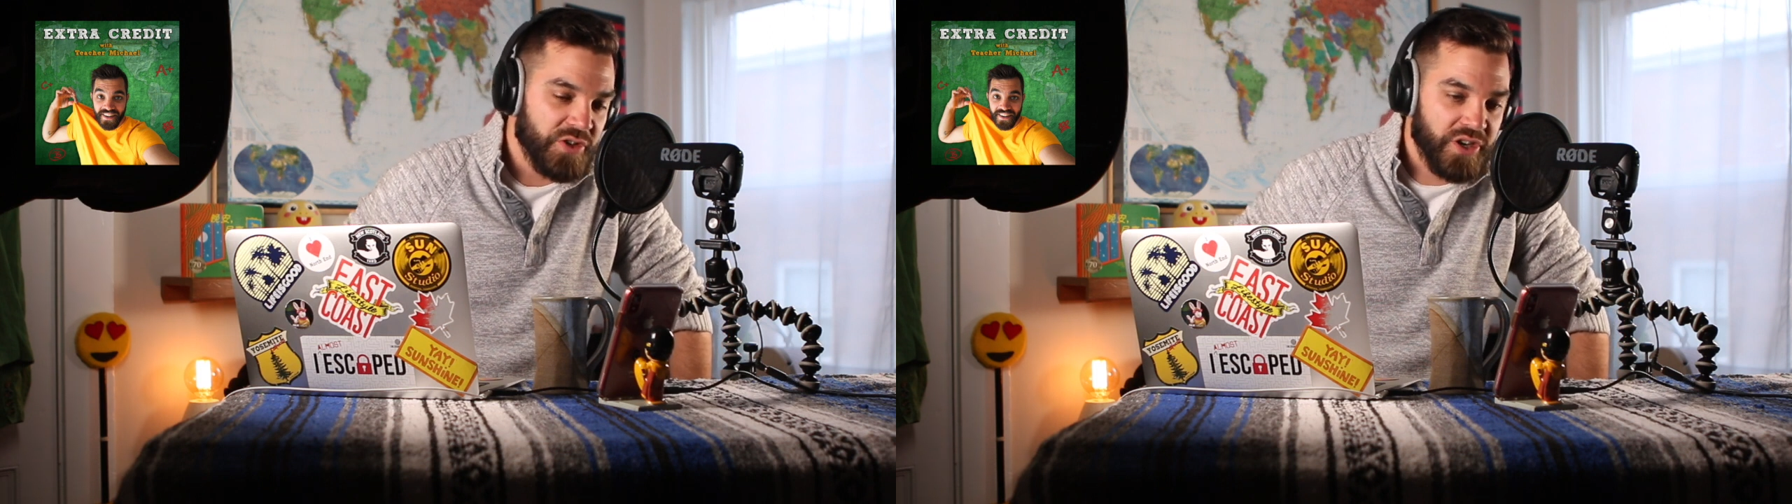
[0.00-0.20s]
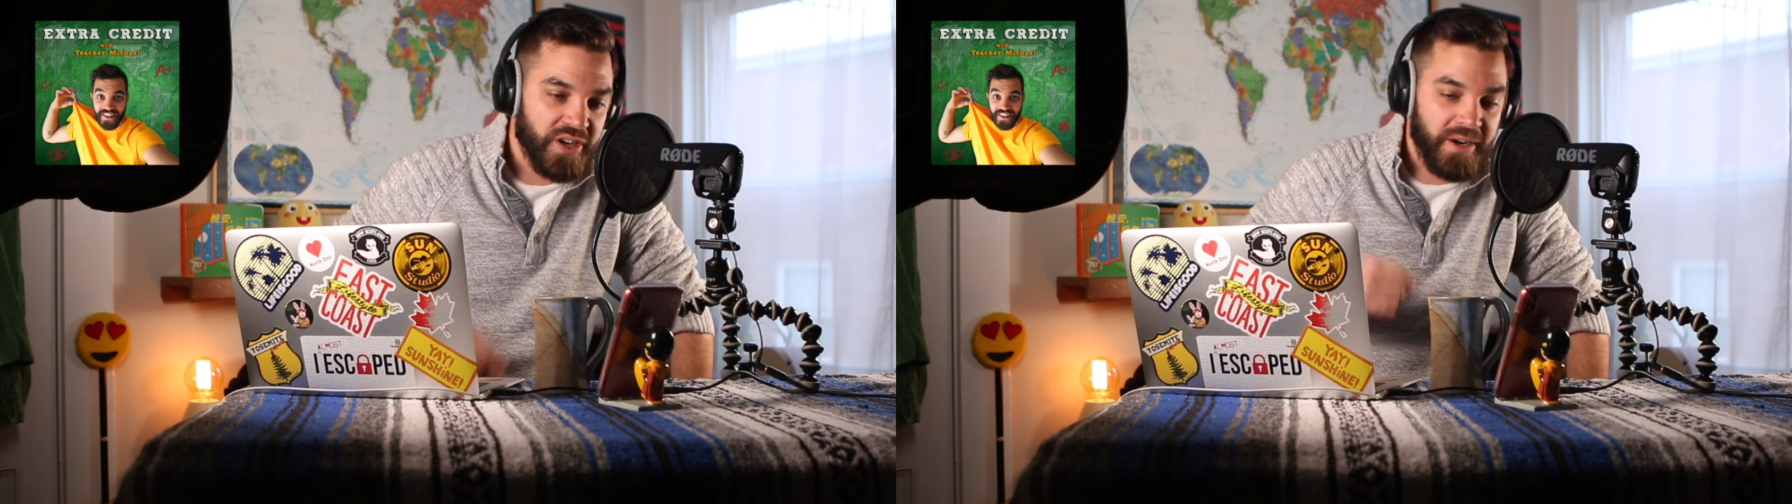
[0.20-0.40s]

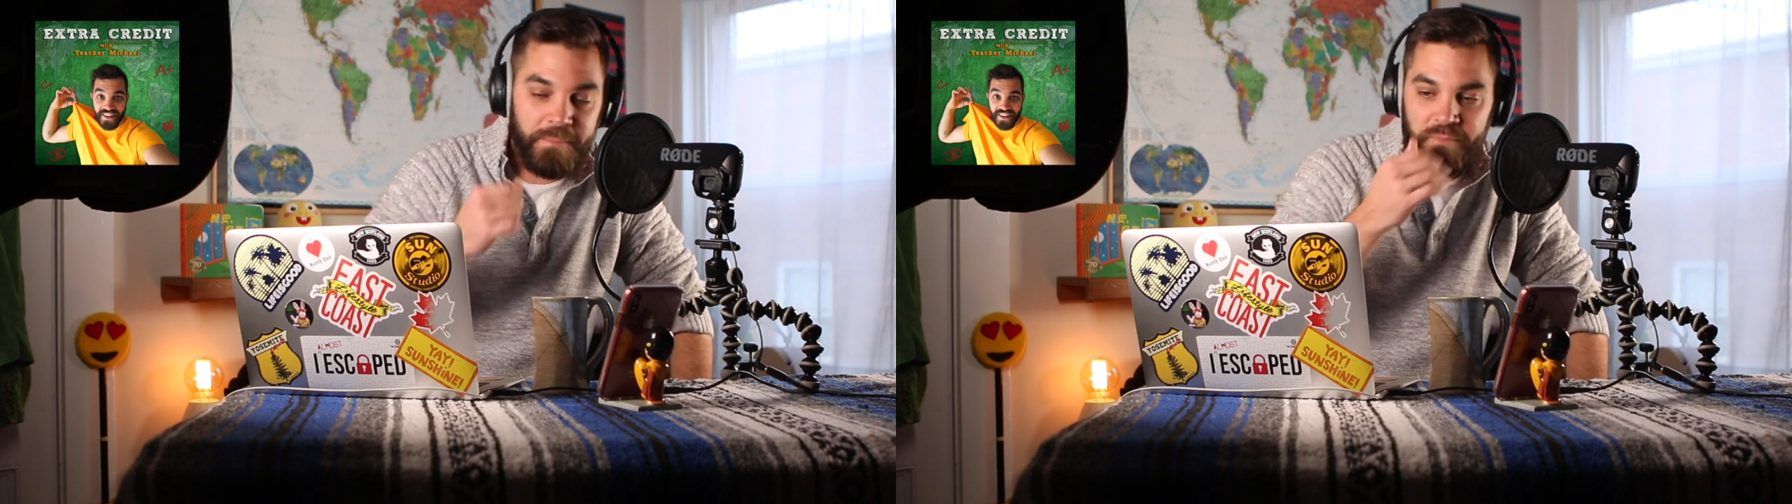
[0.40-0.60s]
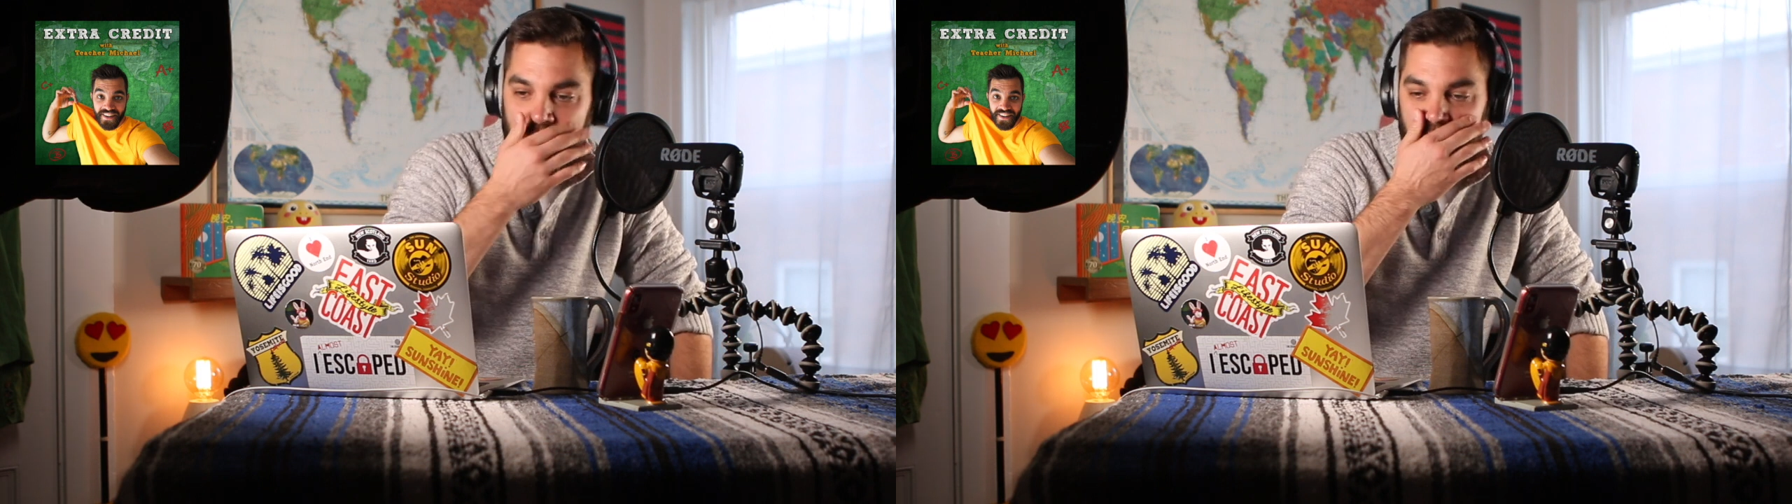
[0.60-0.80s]
sure
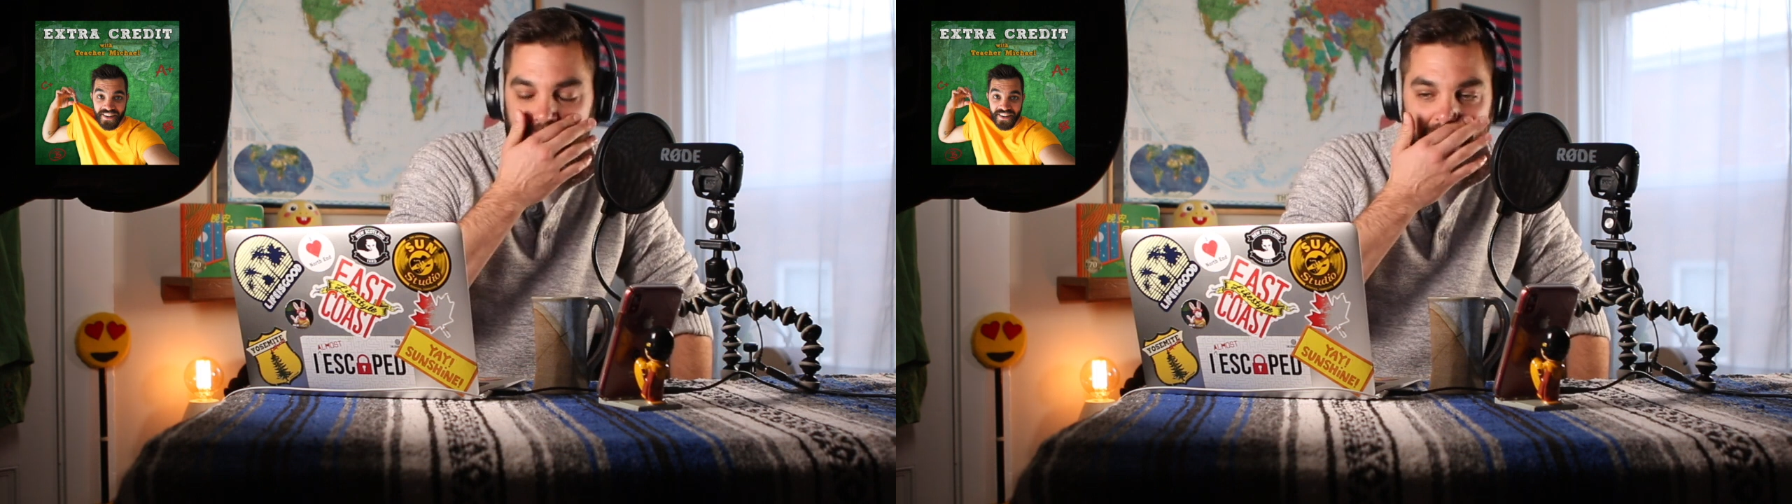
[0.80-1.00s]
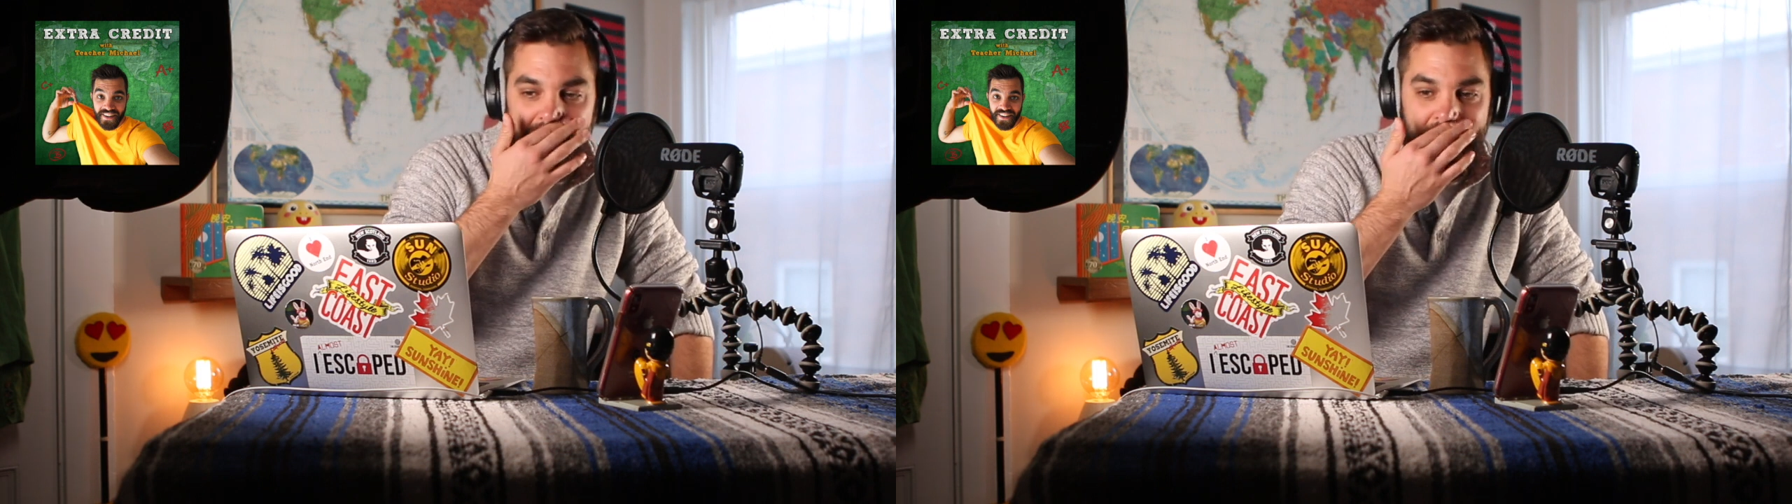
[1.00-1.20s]

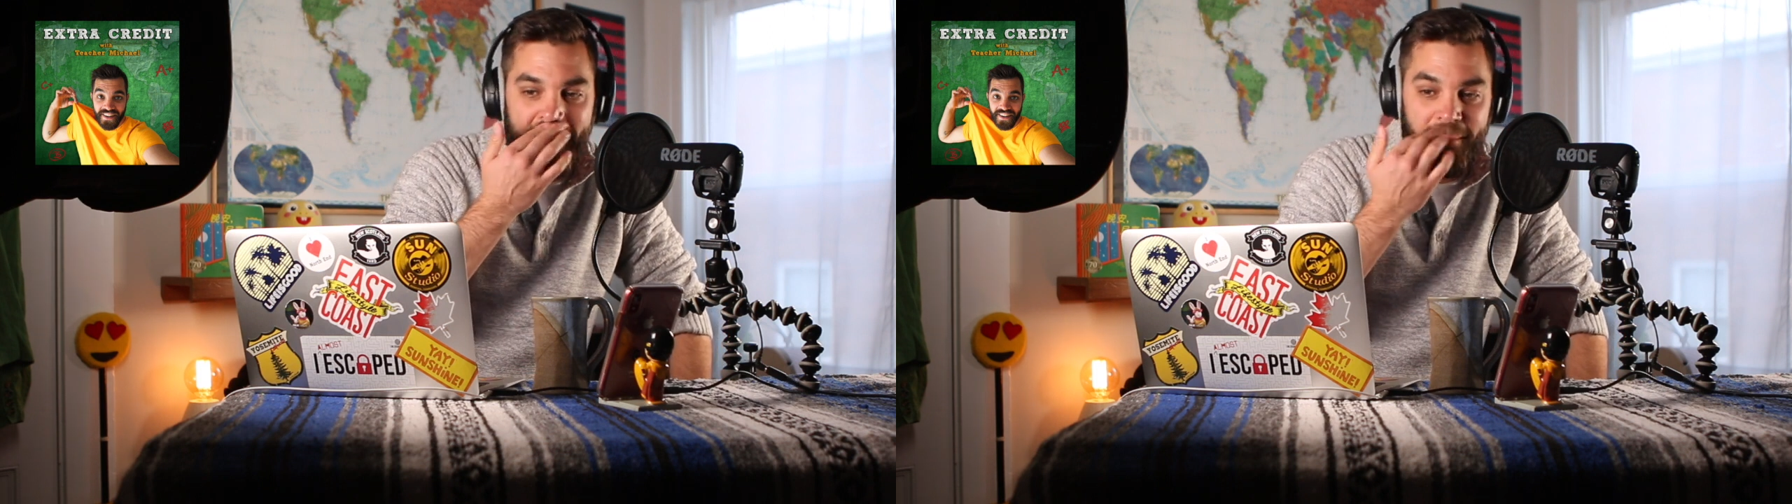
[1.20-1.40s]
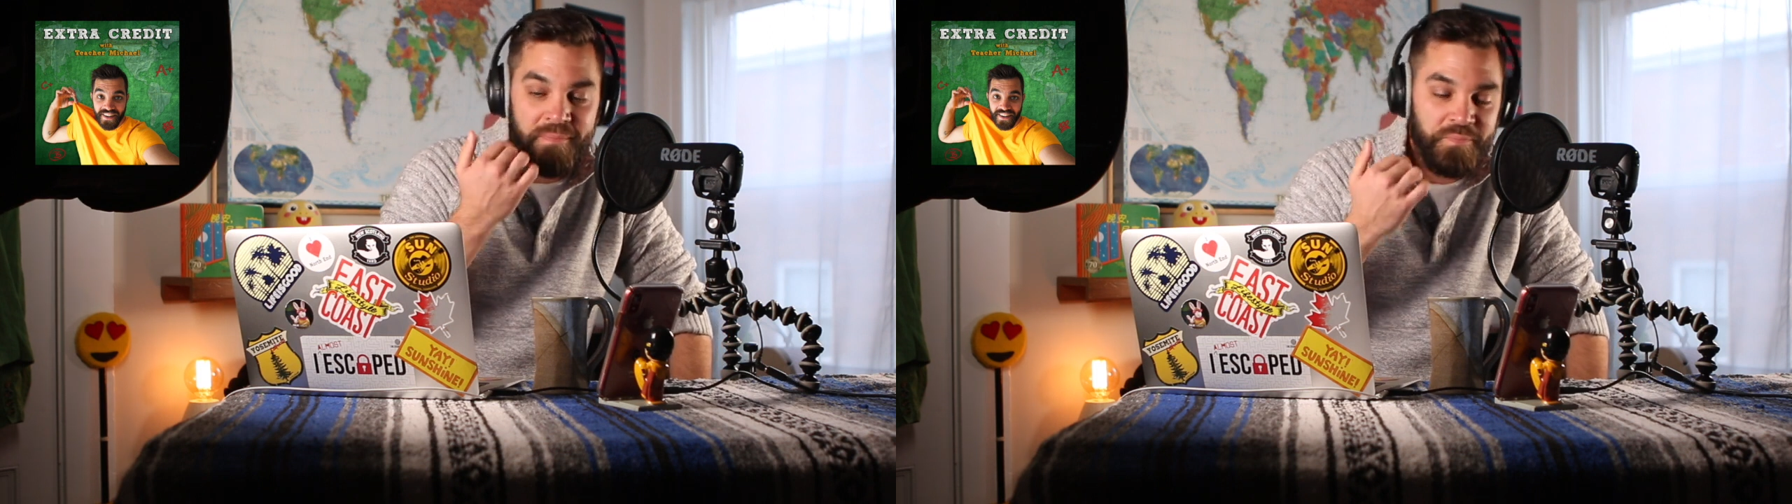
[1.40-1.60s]

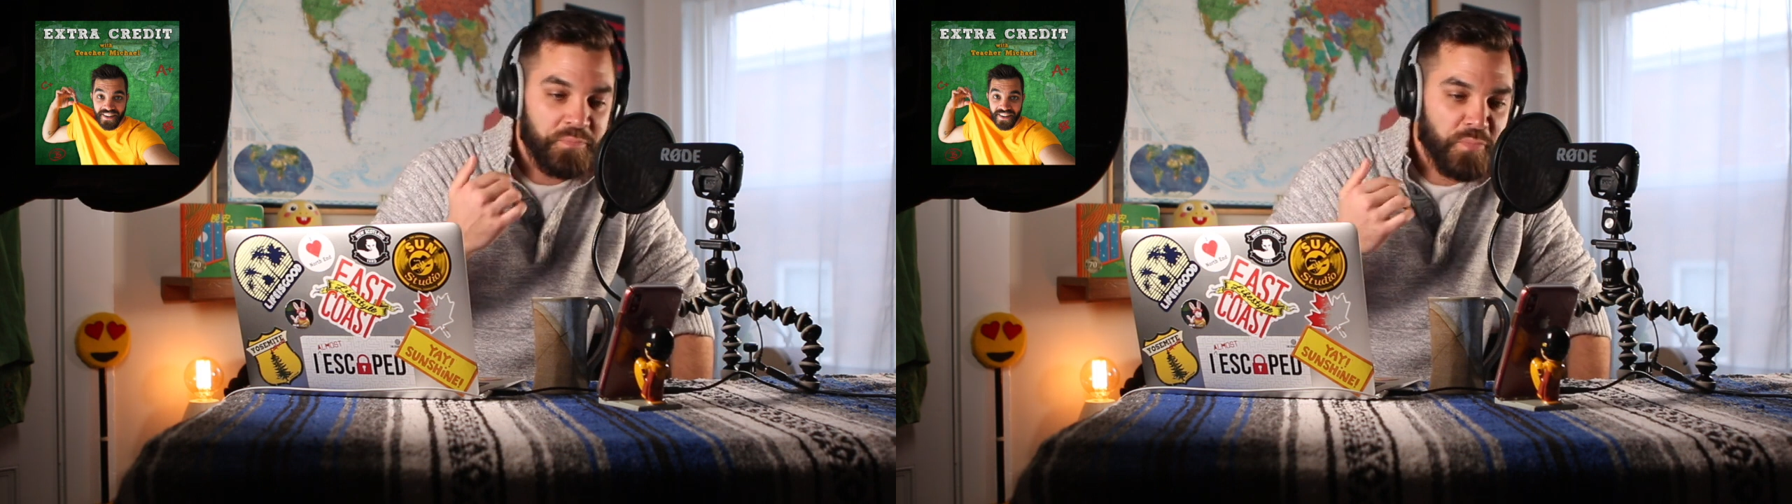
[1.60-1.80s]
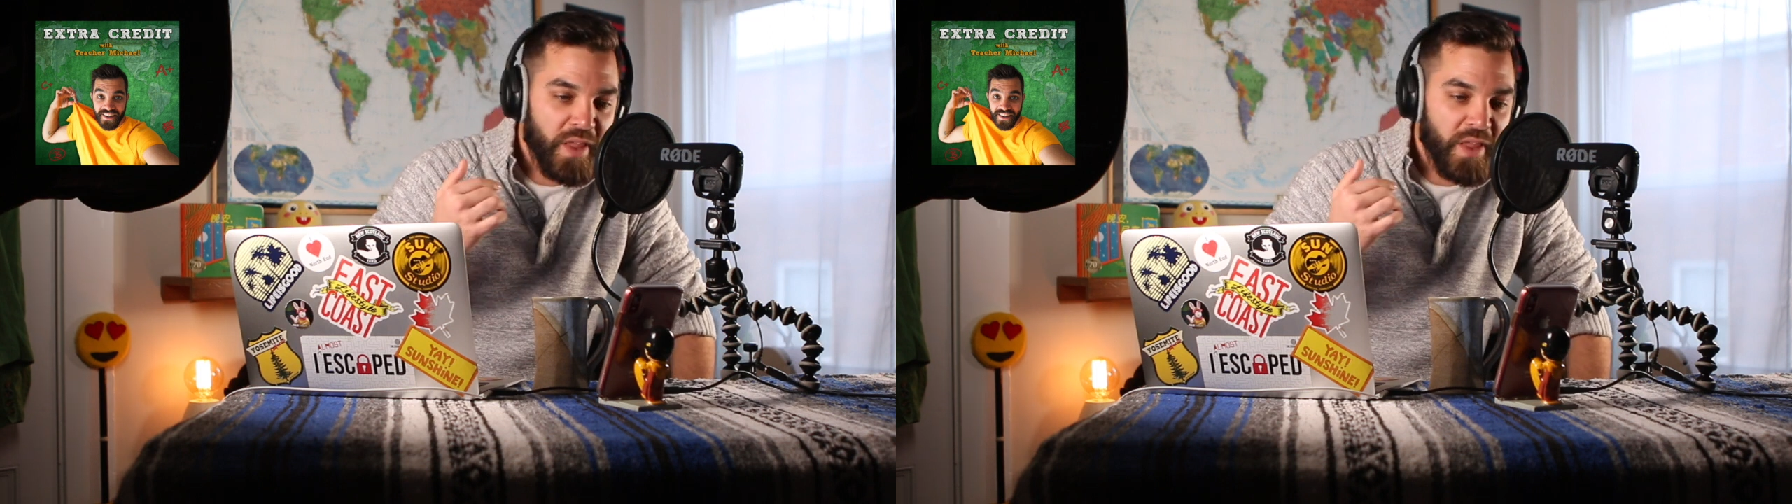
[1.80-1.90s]
um